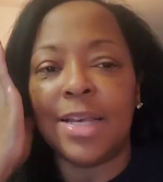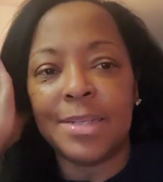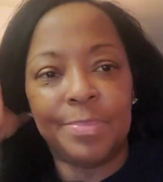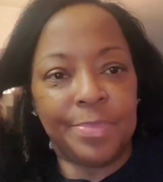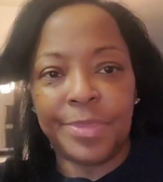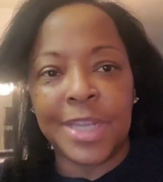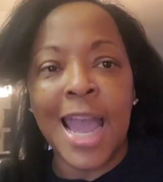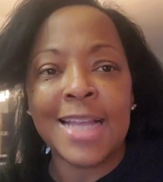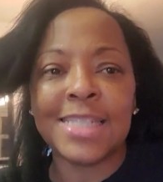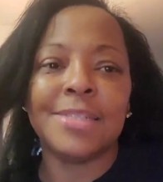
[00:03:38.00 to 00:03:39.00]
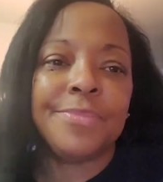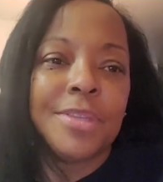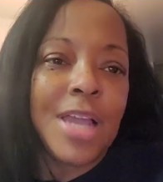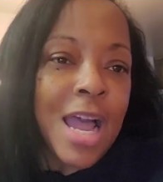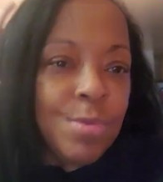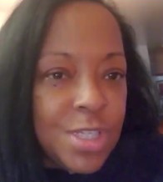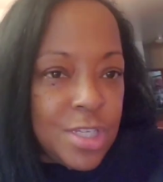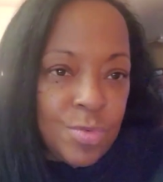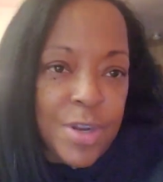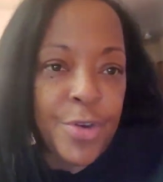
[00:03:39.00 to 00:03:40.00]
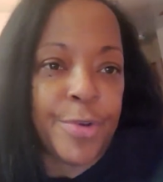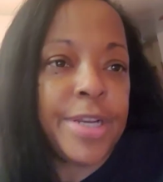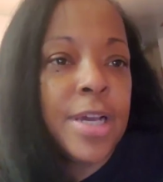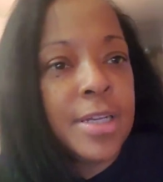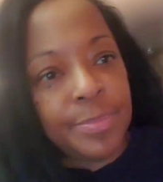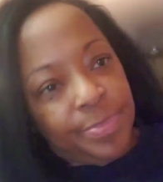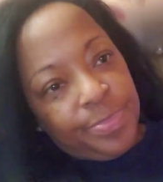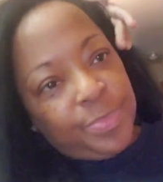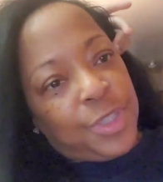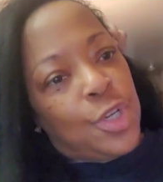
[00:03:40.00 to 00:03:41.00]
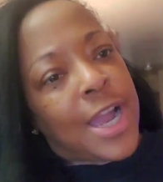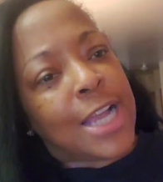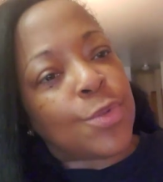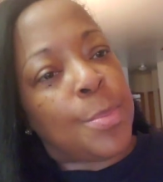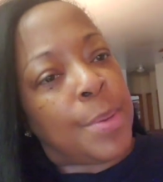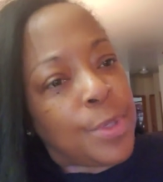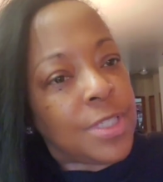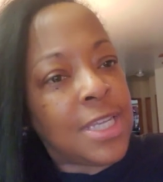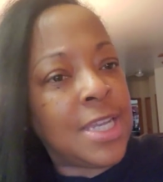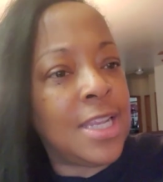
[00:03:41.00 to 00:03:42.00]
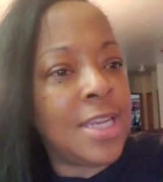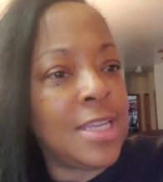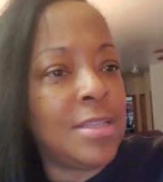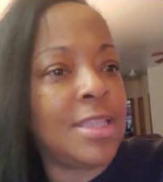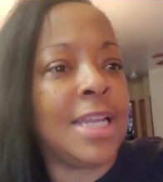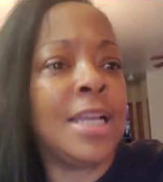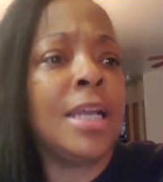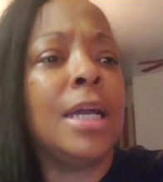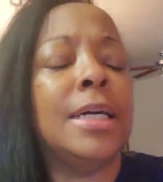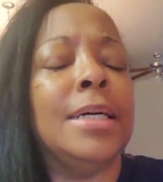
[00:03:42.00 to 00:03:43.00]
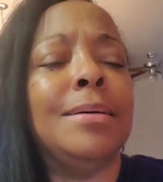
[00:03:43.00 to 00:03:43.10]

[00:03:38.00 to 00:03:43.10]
Guys, I was just wondering, do you guys remember seeing anything,